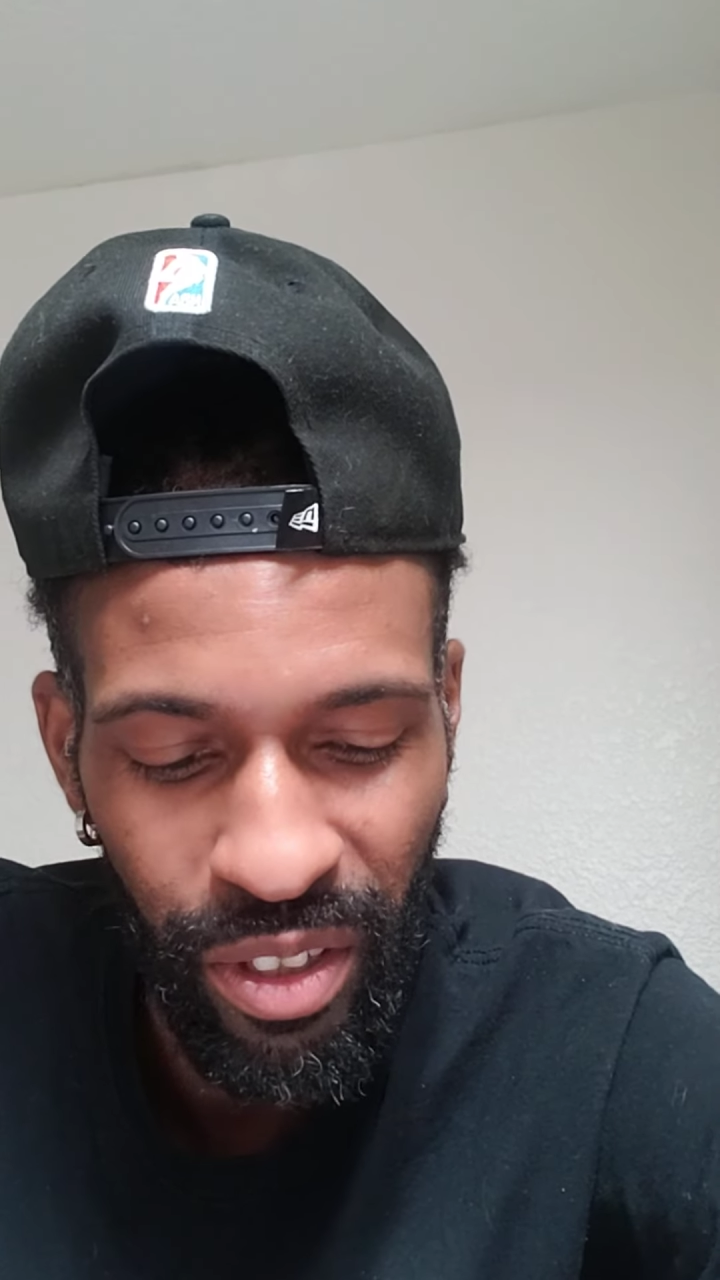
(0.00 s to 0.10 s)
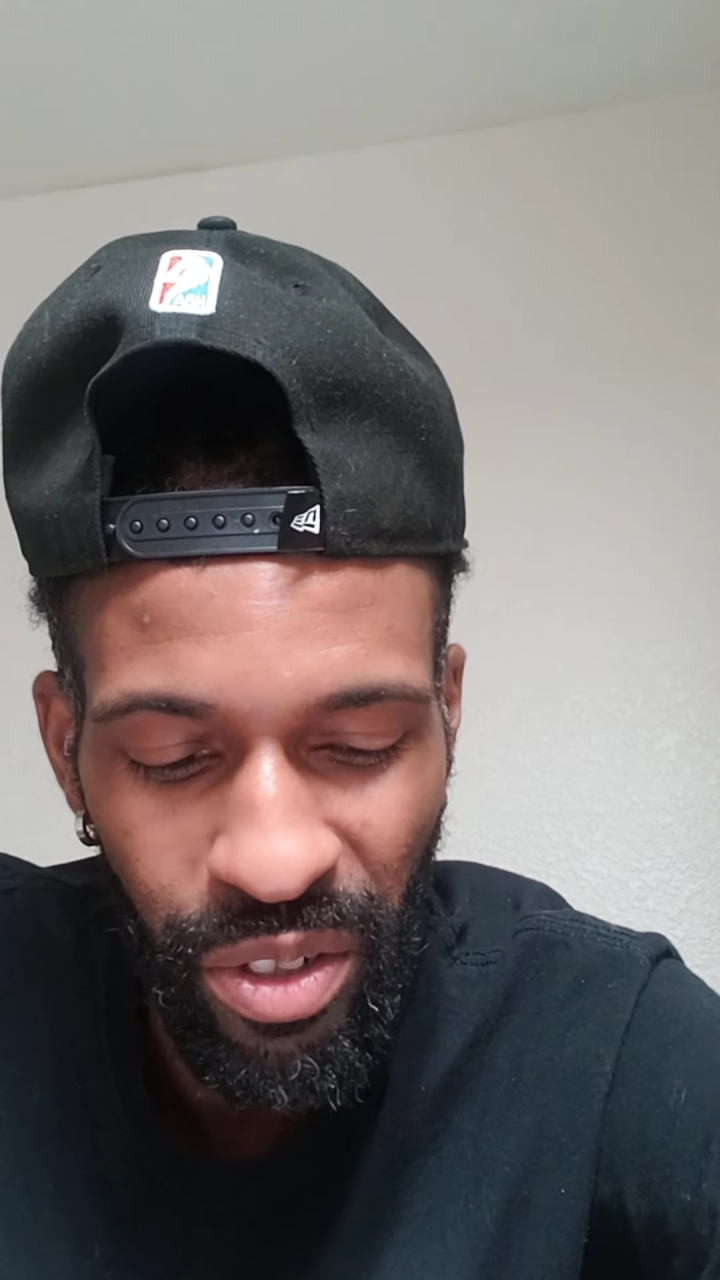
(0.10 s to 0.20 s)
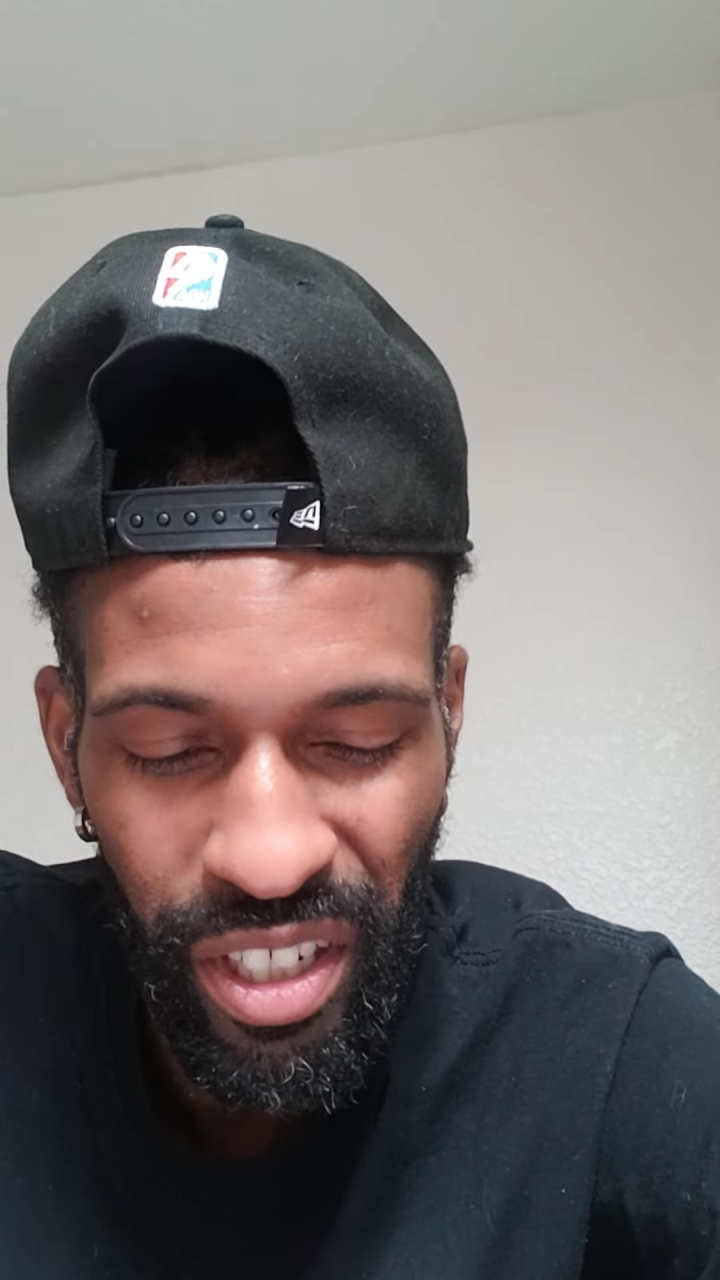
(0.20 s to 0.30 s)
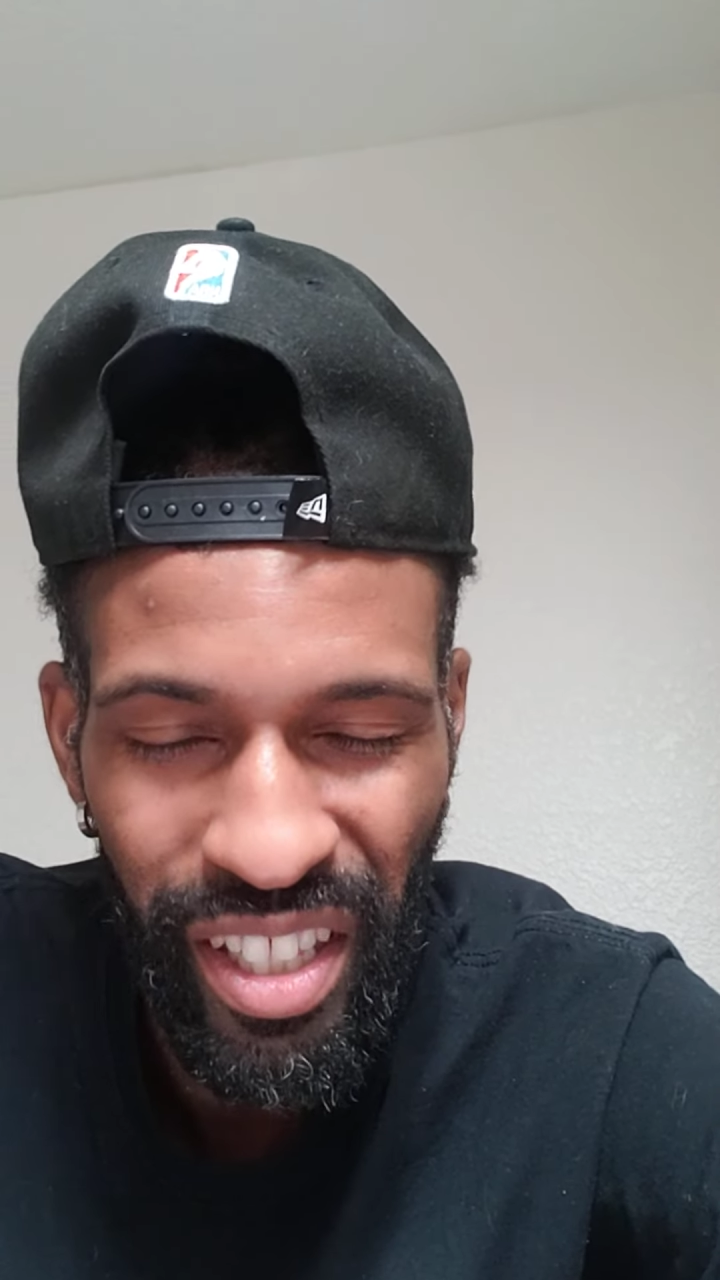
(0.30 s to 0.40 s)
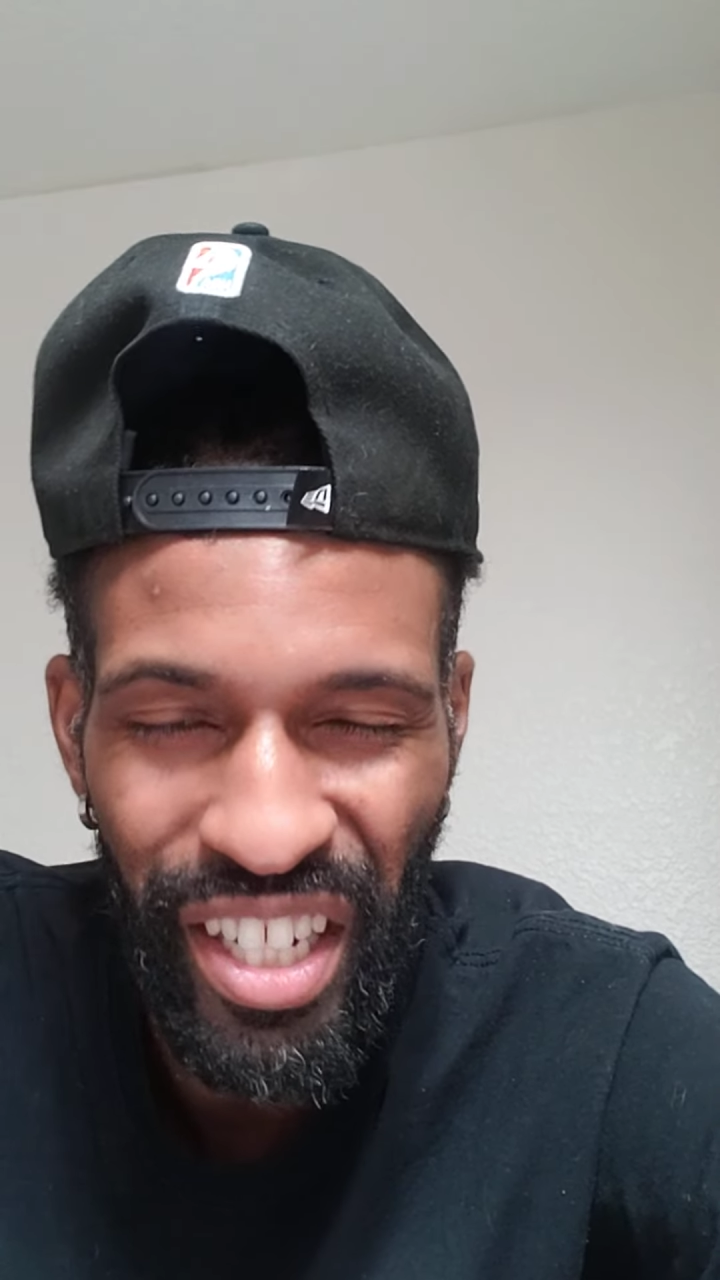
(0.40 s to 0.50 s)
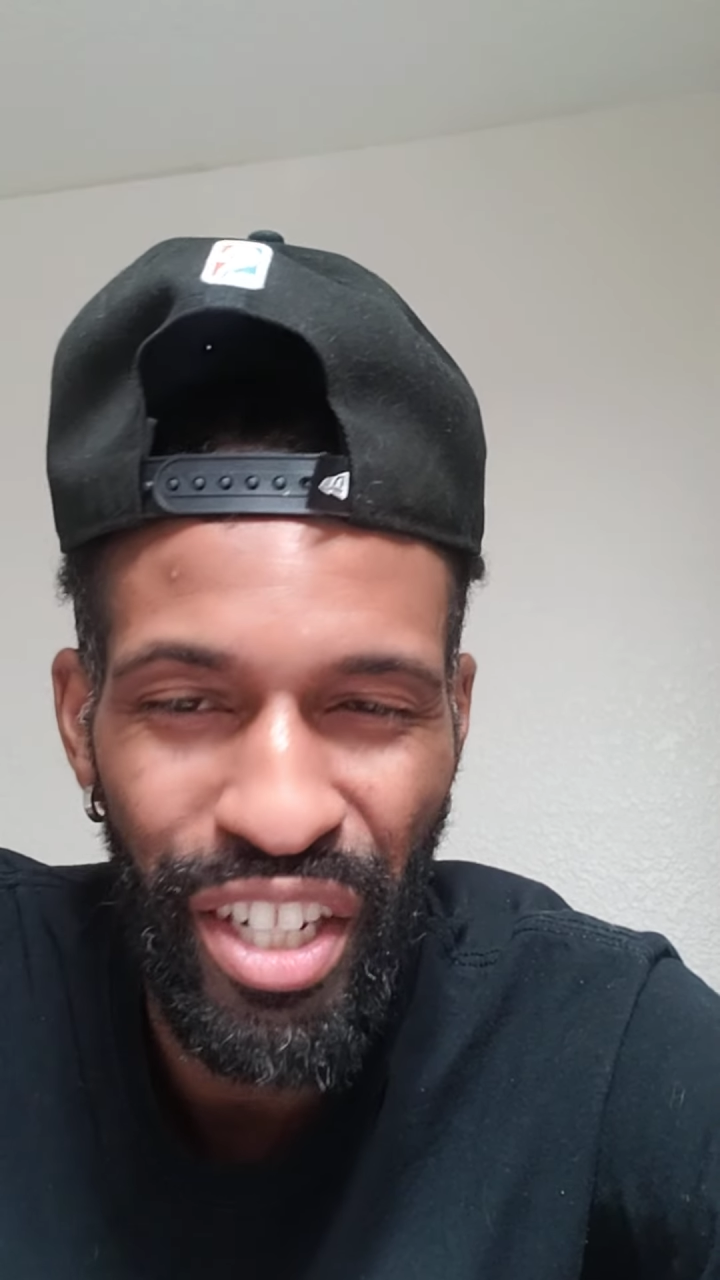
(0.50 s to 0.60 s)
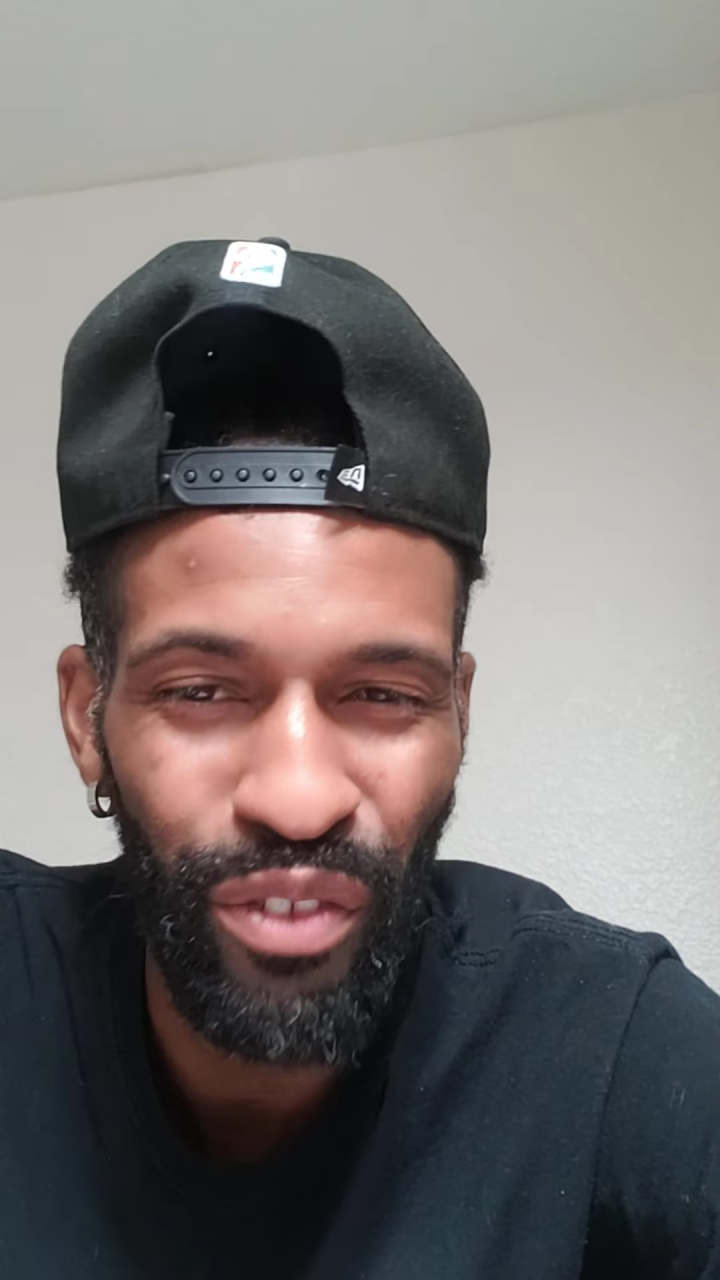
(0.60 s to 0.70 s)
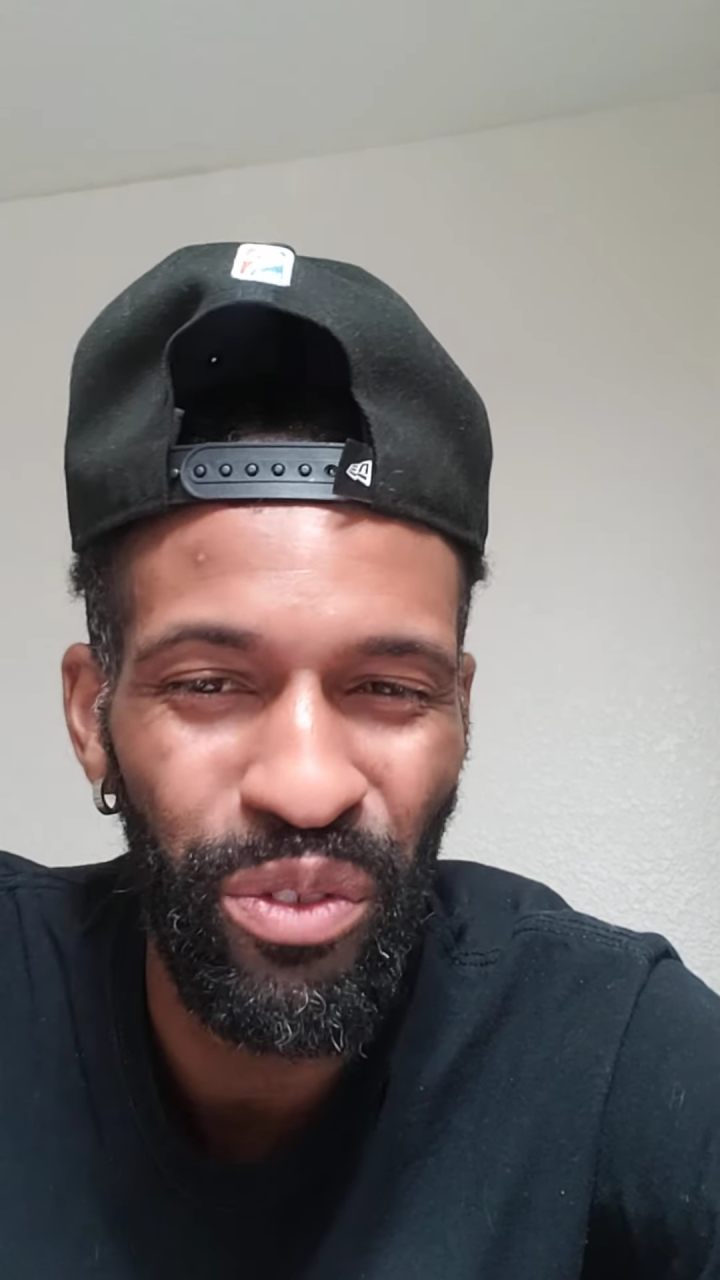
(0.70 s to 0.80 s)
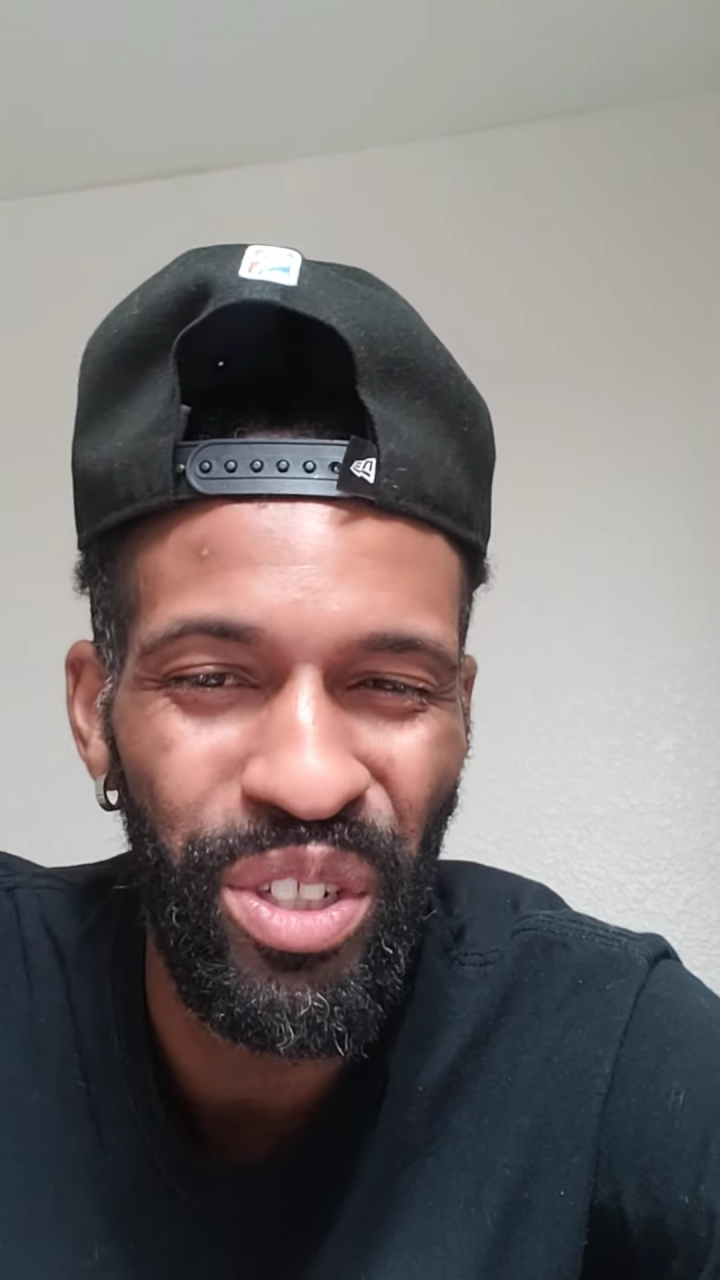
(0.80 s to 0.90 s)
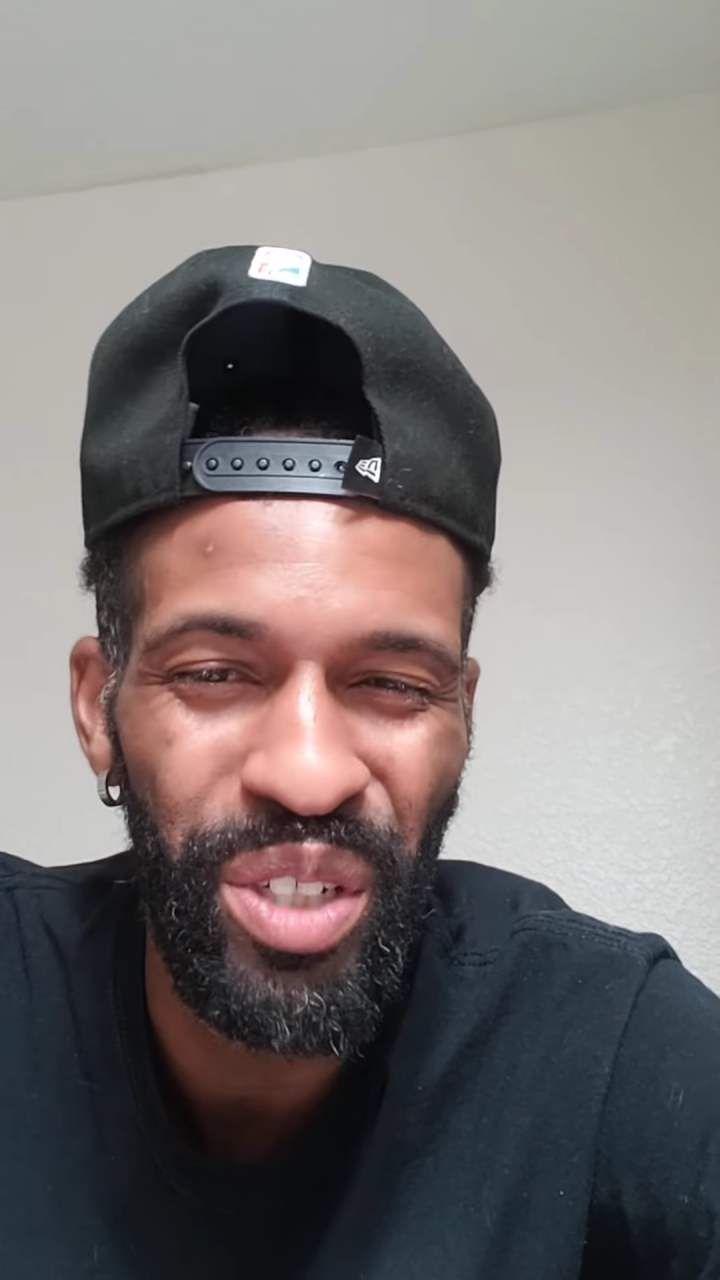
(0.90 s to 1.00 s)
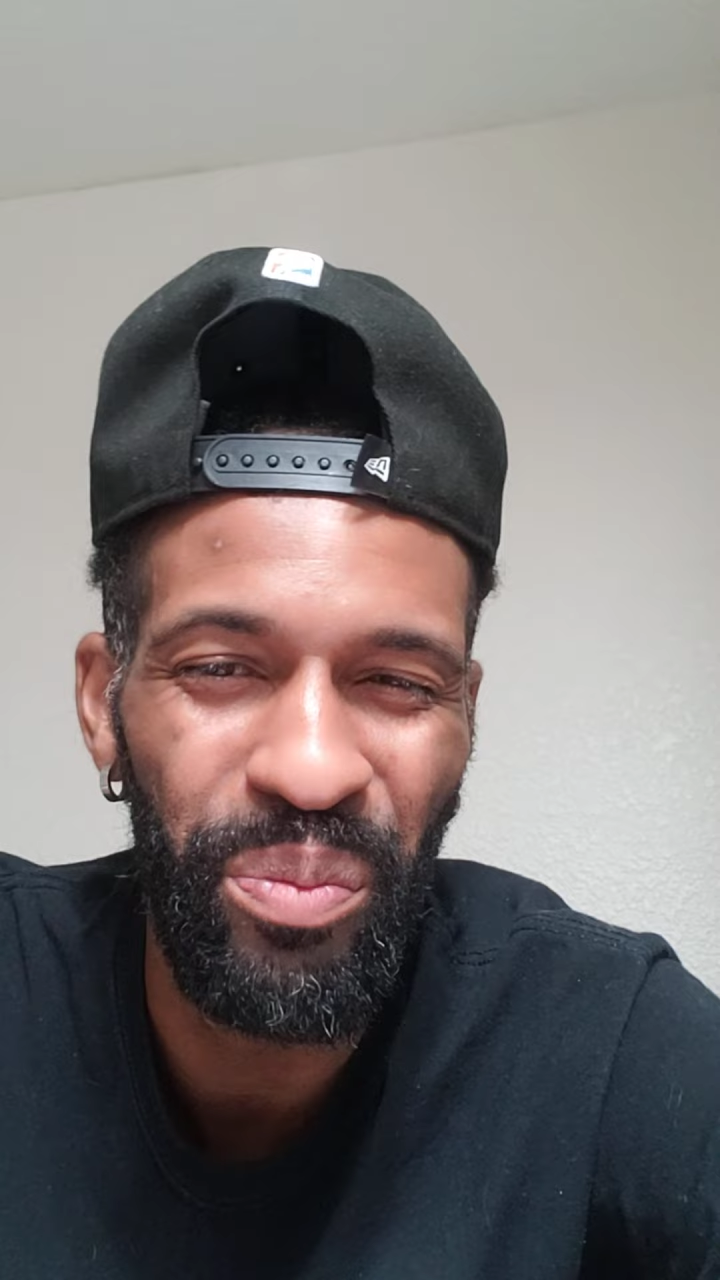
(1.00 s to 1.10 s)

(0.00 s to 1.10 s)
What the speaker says: You see the difference